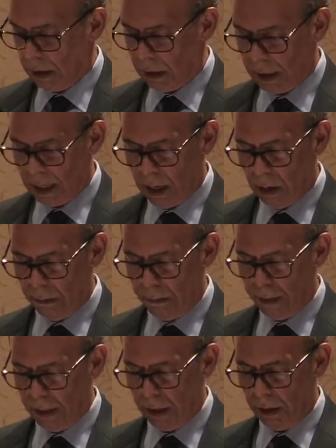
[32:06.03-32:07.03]
to help
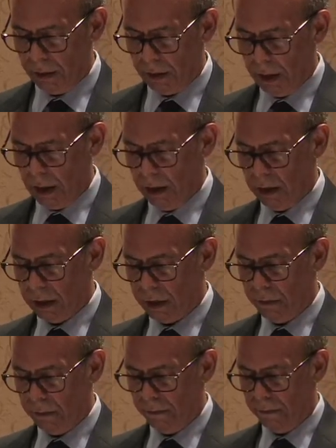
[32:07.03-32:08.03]
build this
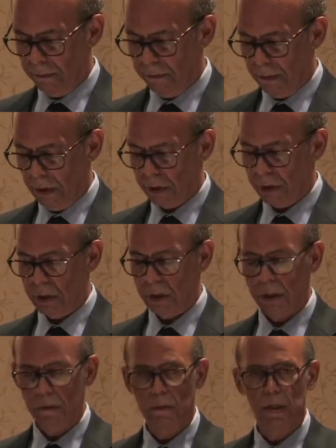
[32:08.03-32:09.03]
first
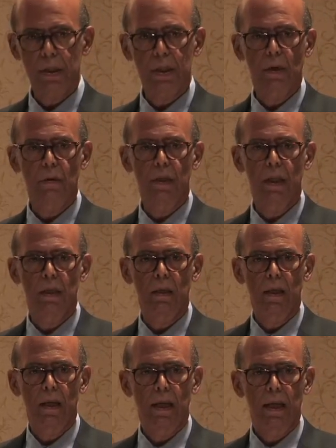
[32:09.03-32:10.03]
Smithsonian
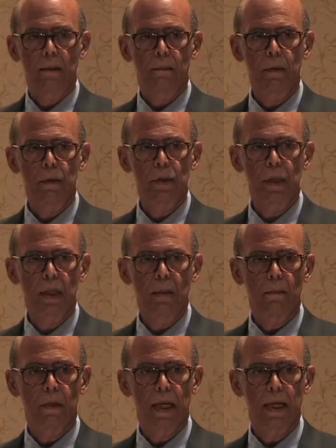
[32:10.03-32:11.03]

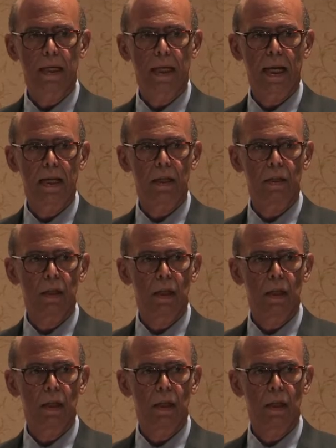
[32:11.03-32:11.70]
museum dedicated